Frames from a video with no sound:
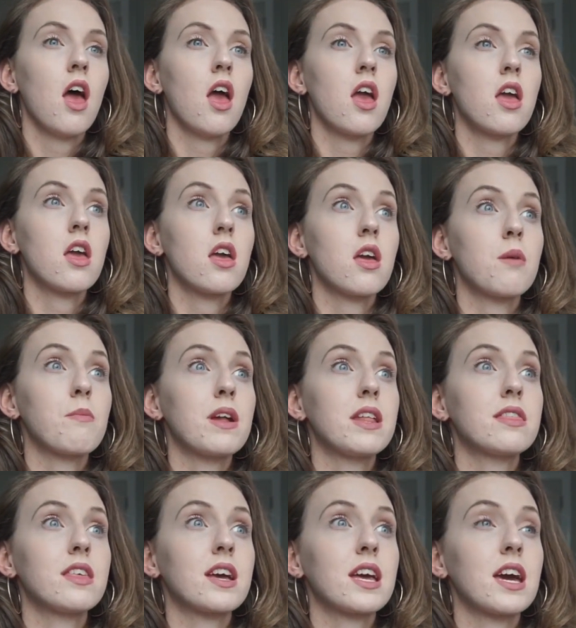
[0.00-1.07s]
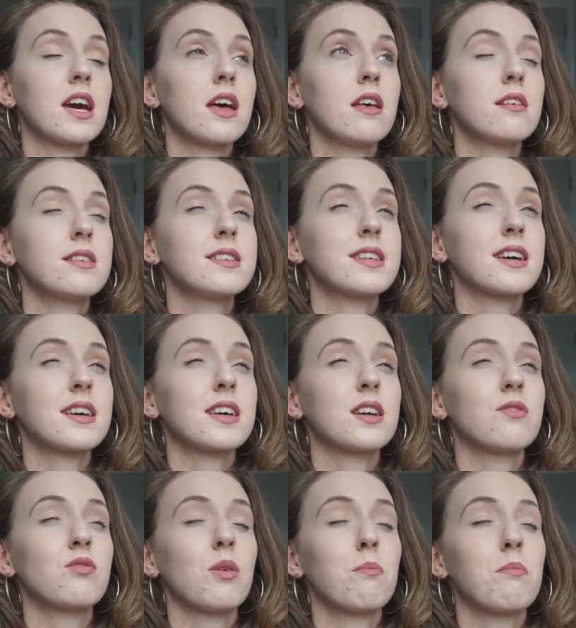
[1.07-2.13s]
anything else I
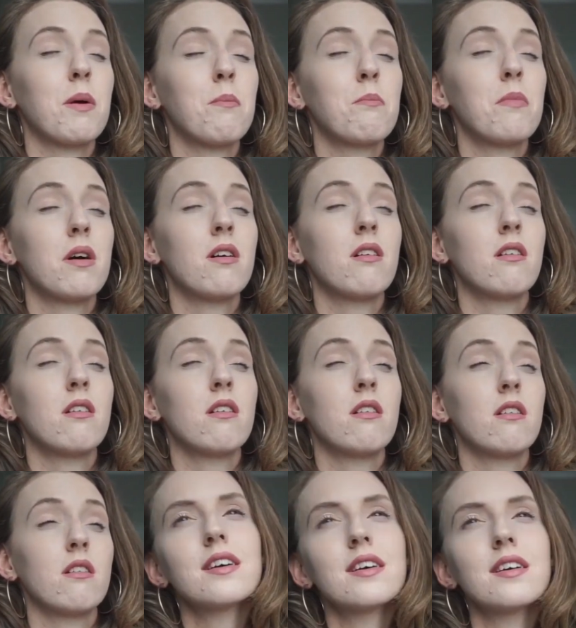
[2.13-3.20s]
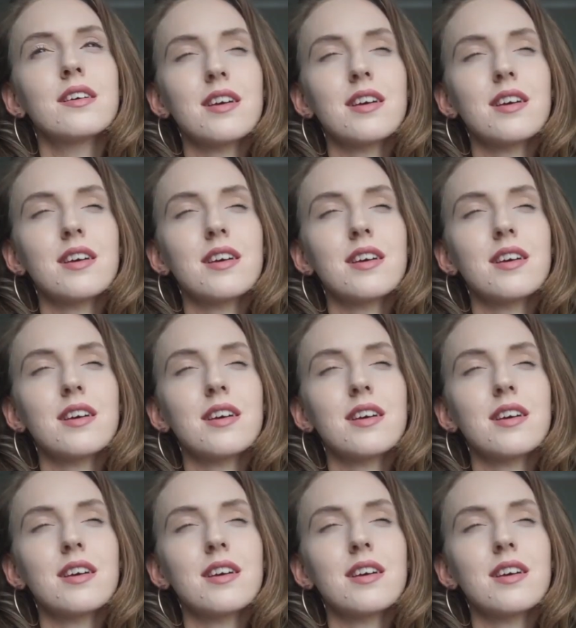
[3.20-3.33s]
can remember.